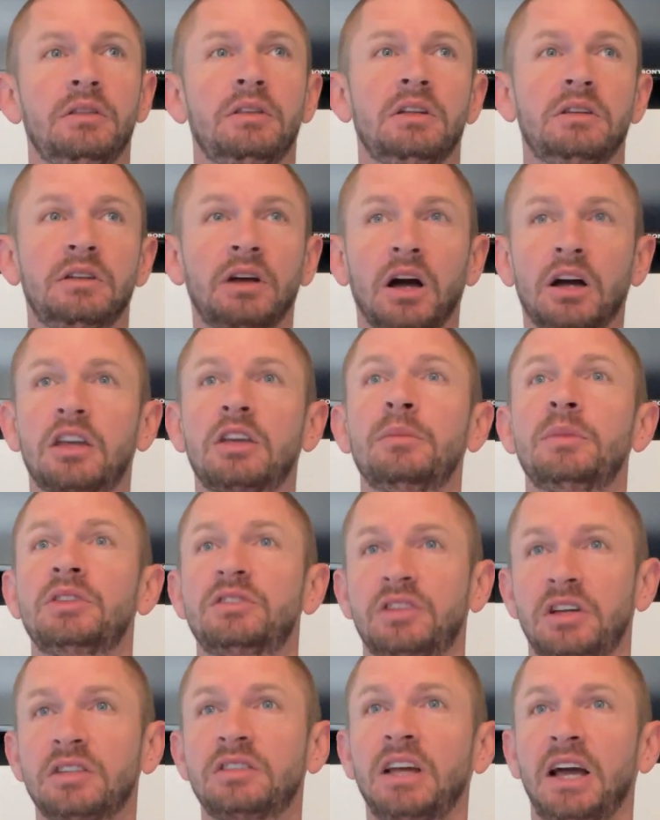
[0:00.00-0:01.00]
documents
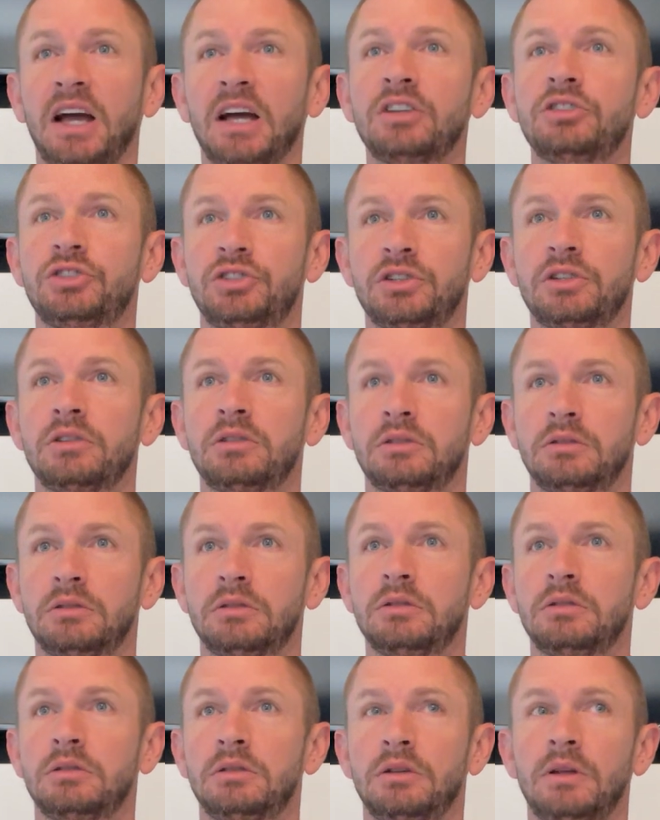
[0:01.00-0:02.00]
attach.
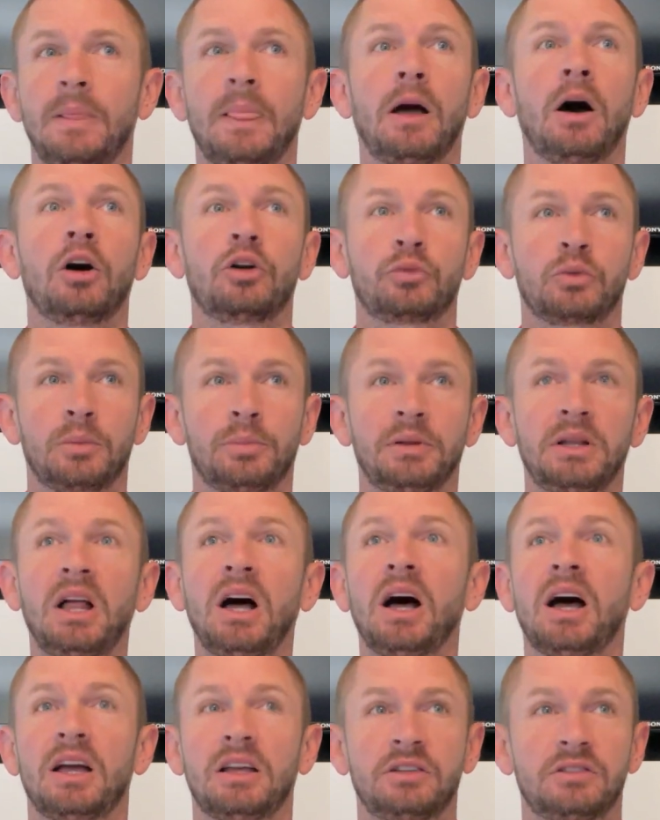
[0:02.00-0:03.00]
On
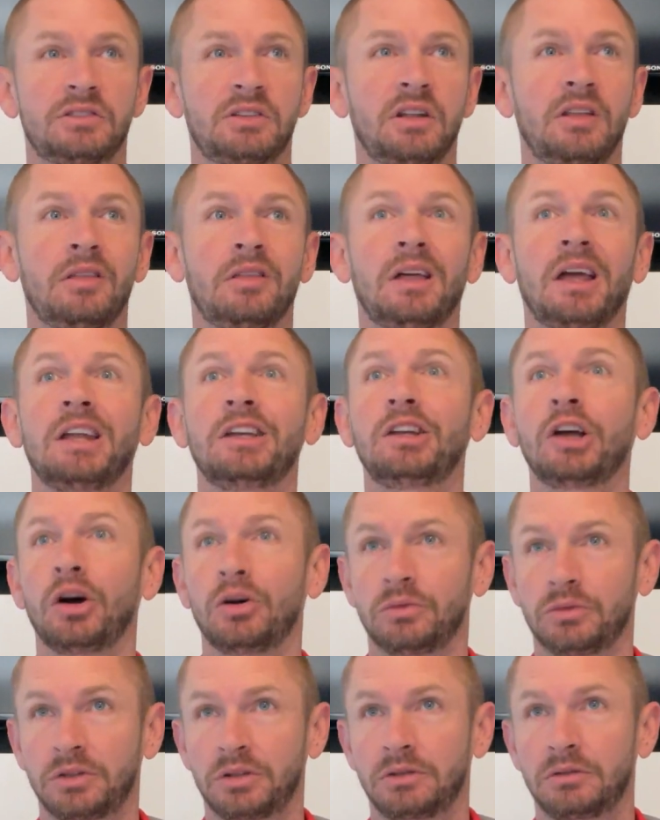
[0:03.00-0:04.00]
replies, they
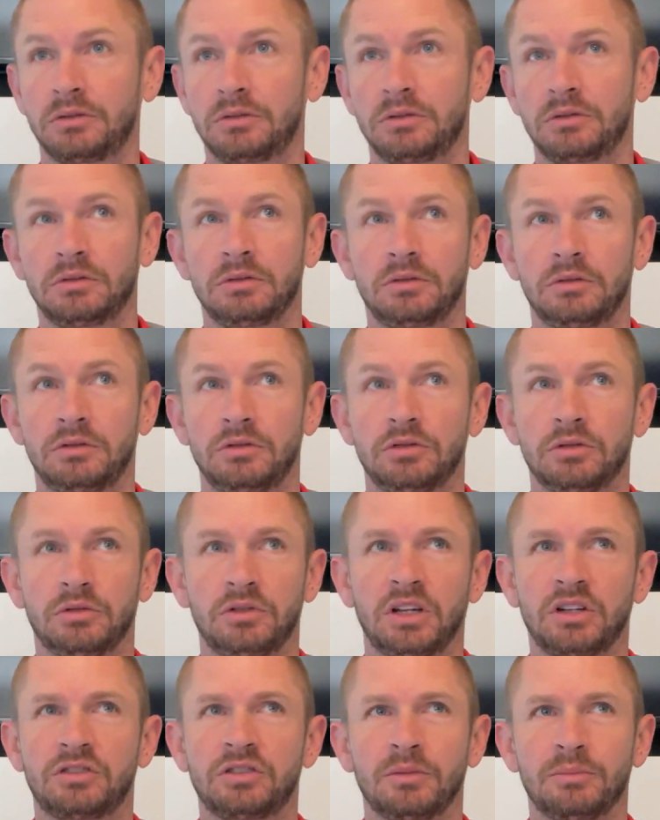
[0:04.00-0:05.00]
don't. So
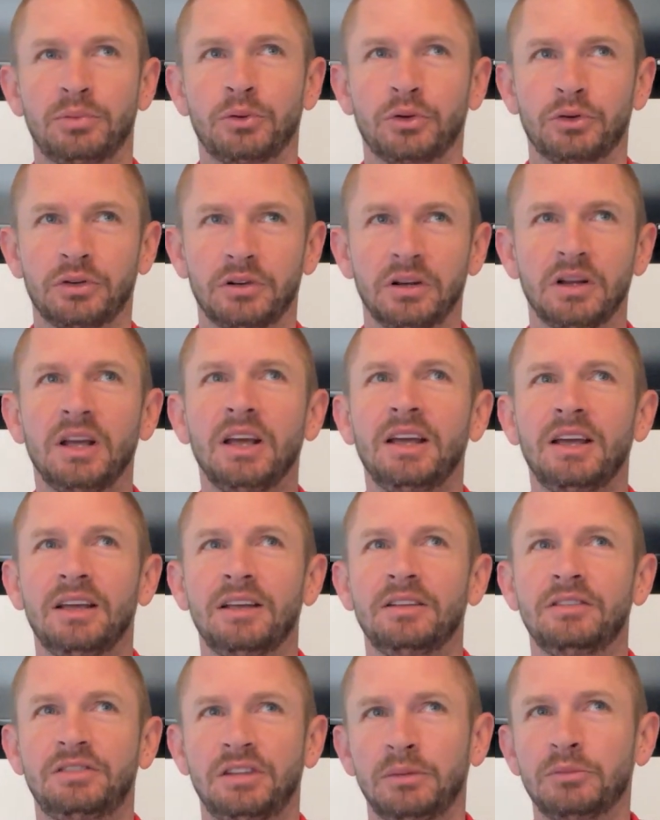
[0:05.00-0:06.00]
that's important.
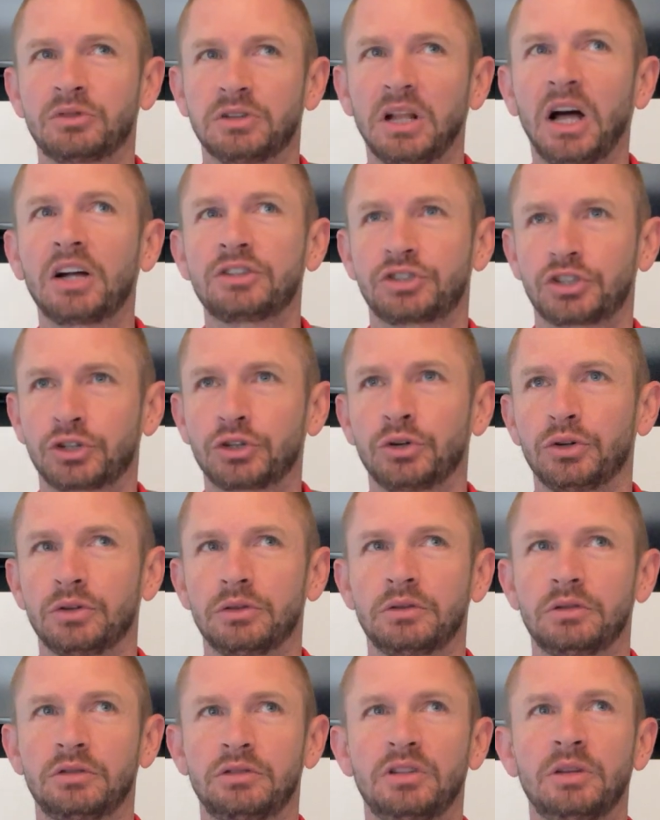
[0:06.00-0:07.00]
Seems
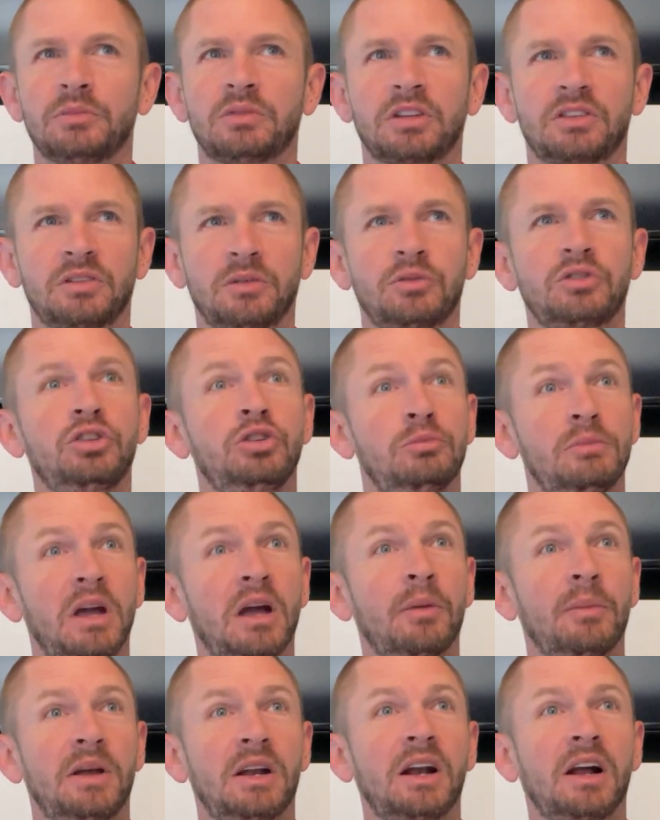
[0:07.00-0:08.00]
logical. Seems like something you may or
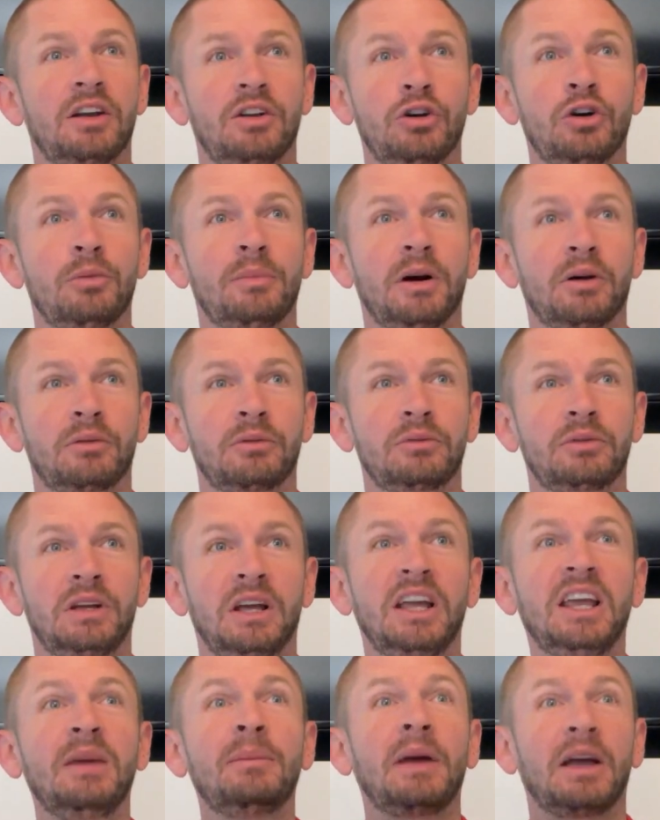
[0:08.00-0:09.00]
may not know about
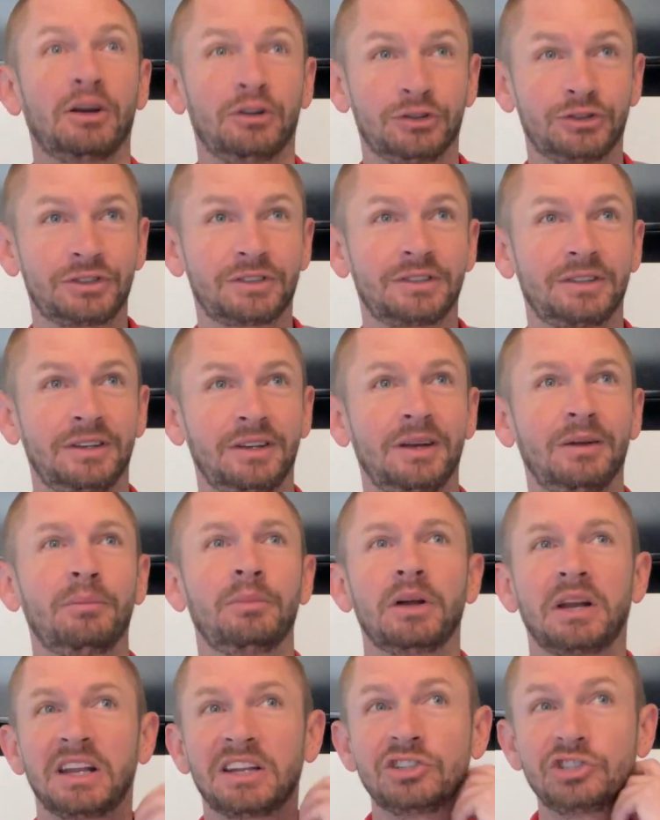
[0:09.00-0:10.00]
emails.
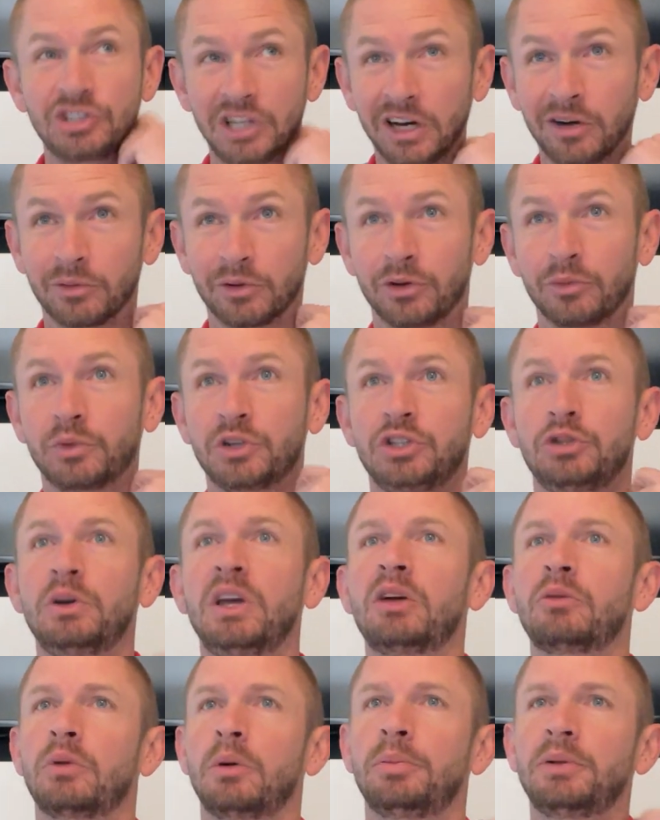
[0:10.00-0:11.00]
But in general, when you
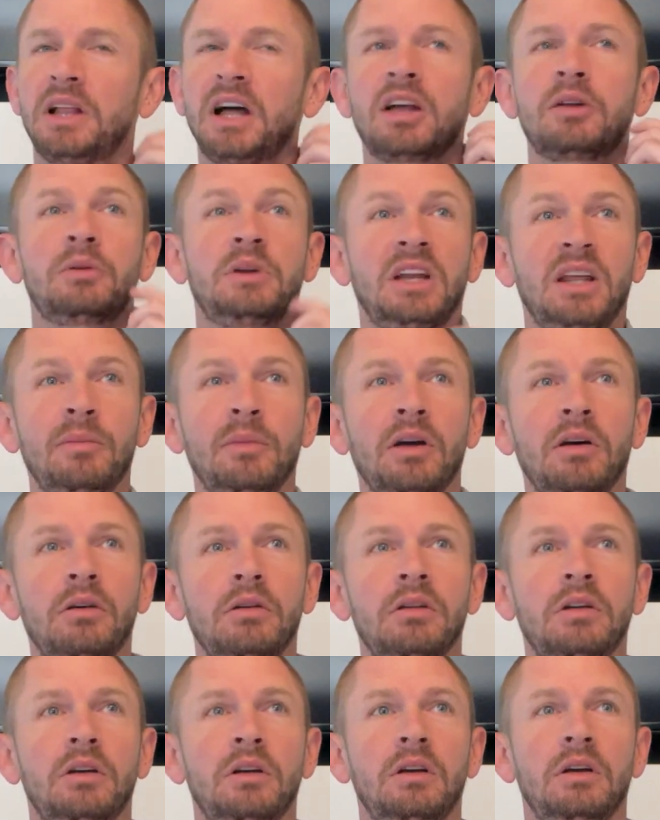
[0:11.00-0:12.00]
hit reply to an
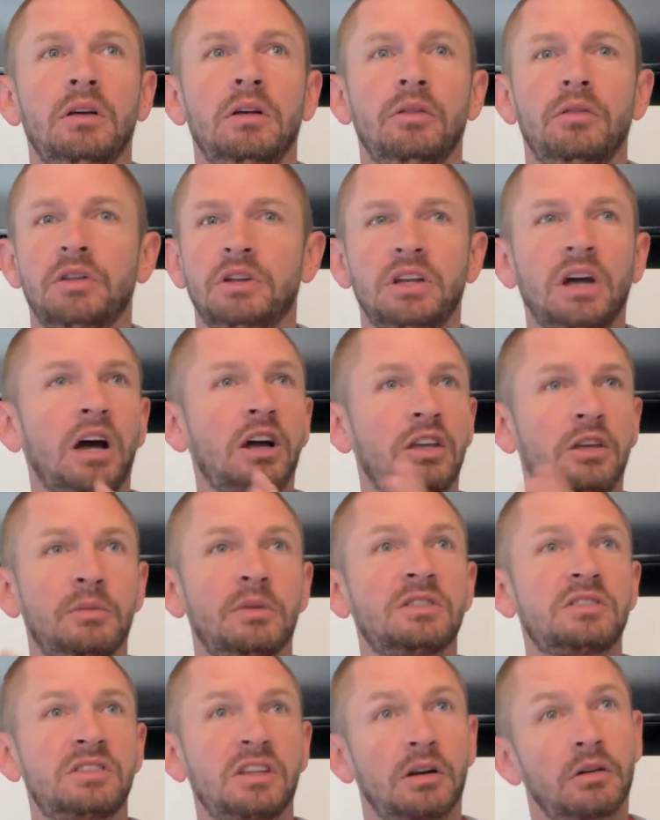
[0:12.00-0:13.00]
email, the
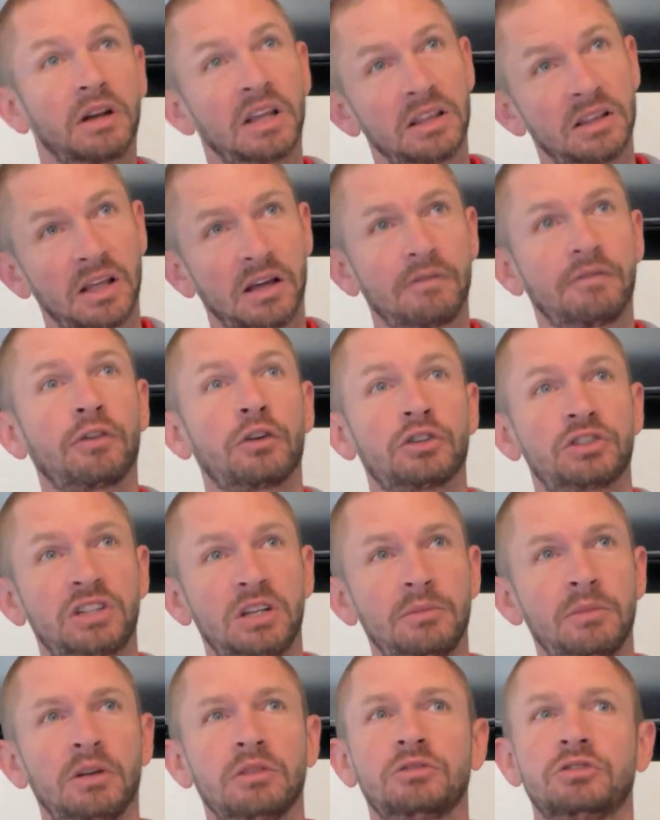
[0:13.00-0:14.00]
documents that are in that first
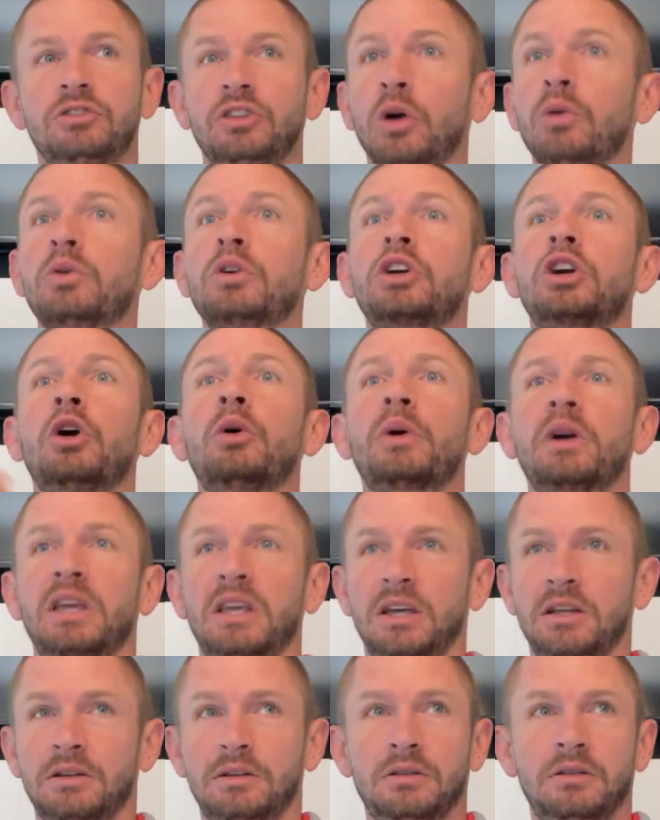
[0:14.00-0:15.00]
email don't go
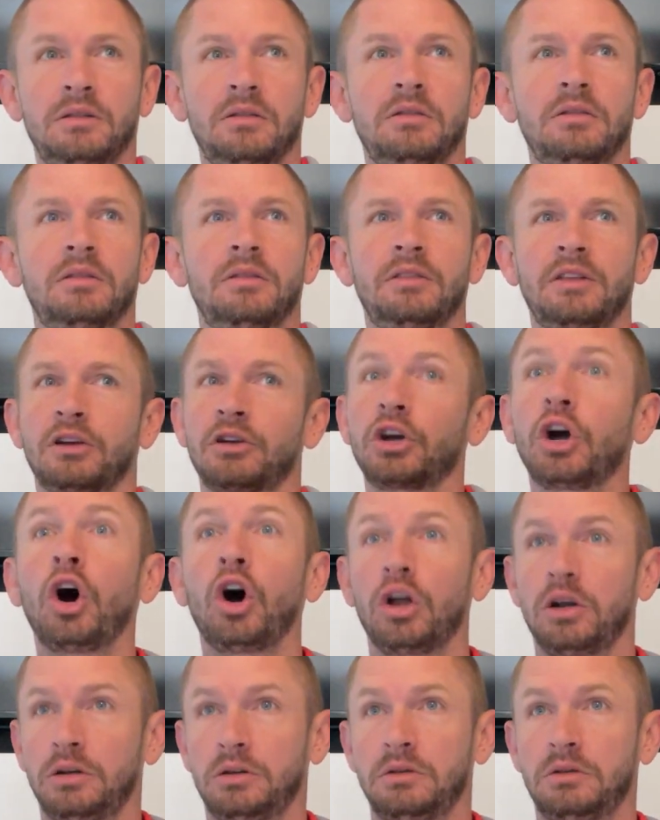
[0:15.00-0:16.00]
again. They're
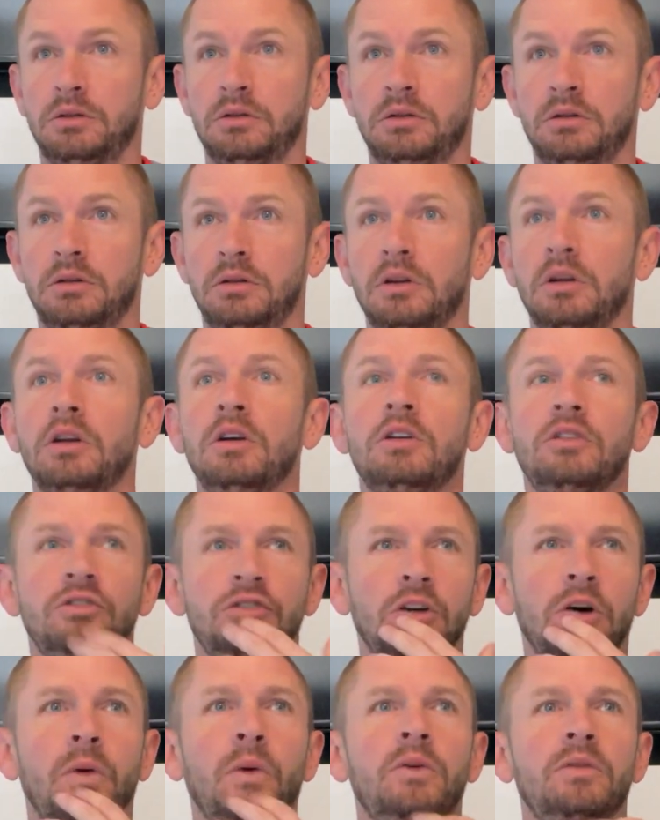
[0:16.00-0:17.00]
gone.
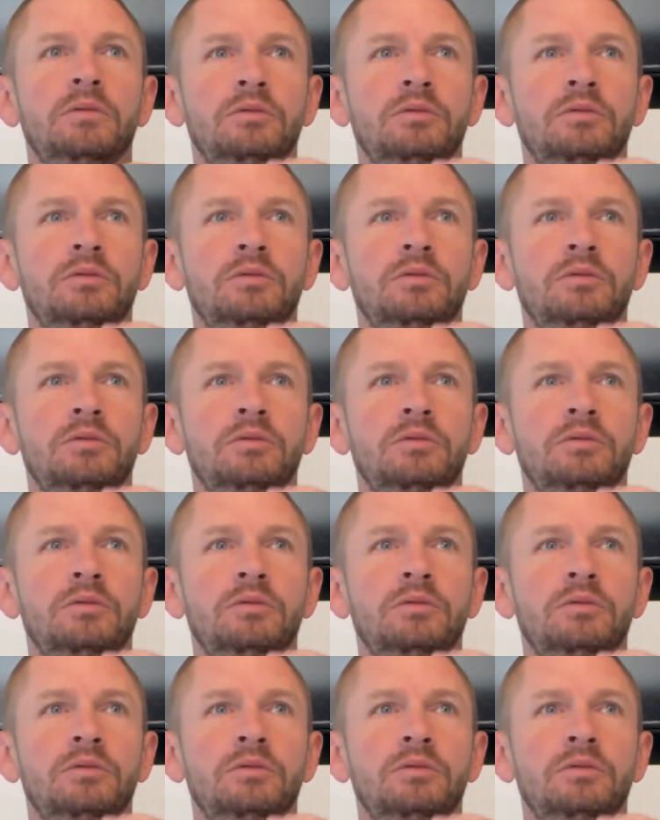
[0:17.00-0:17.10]
So